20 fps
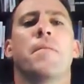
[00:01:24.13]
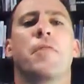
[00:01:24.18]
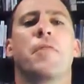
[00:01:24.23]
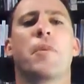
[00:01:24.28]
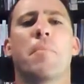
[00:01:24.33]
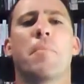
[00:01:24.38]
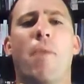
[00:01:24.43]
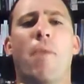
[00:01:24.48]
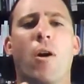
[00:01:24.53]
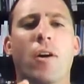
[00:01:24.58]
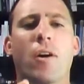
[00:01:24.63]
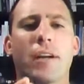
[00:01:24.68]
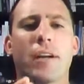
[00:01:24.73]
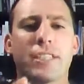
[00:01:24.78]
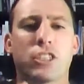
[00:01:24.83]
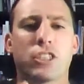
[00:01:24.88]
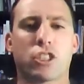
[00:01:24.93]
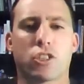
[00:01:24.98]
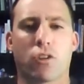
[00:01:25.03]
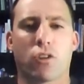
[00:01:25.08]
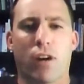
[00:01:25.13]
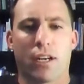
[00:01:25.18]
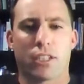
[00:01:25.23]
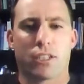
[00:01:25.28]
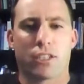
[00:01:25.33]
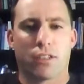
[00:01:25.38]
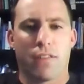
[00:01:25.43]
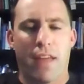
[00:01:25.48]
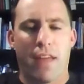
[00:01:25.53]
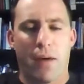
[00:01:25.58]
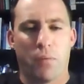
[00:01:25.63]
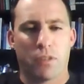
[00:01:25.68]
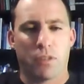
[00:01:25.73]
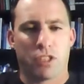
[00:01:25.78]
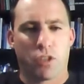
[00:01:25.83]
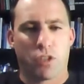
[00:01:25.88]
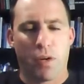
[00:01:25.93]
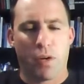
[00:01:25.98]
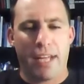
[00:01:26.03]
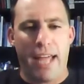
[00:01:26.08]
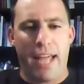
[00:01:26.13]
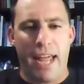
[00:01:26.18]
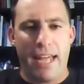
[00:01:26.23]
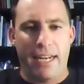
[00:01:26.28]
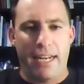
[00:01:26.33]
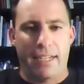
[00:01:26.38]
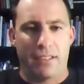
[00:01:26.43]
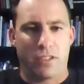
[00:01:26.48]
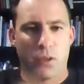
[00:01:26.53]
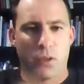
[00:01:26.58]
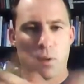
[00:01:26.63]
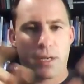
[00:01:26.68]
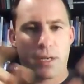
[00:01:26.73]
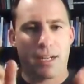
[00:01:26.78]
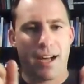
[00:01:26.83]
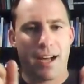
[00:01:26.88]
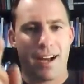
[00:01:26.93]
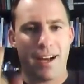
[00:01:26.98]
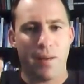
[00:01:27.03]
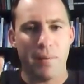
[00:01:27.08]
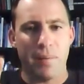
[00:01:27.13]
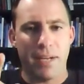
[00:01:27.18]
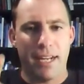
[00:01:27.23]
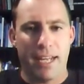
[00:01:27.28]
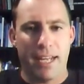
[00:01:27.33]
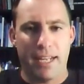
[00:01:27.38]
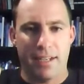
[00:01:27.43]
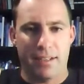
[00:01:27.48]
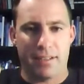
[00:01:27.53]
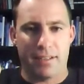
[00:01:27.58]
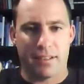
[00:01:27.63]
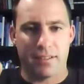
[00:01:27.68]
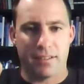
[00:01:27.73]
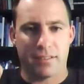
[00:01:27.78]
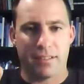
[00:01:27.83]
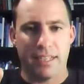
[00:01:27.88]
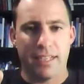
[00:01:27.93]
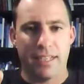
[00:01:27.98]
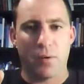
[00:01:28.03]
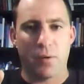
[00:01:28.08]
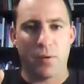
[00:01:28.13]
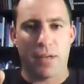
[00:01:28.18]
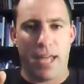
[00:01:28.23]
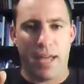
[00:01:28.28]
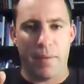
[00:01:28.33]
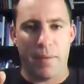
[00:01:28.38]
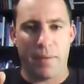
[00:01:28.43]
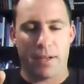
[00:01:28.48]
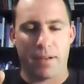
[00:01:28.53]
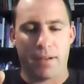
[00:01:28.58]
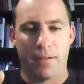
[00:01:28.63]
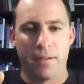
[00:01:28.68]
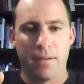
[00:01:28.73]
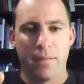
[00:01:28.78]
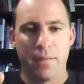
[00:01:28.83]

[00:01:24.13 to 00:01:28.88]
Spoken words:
The market structure that was created to accommodate casino gaming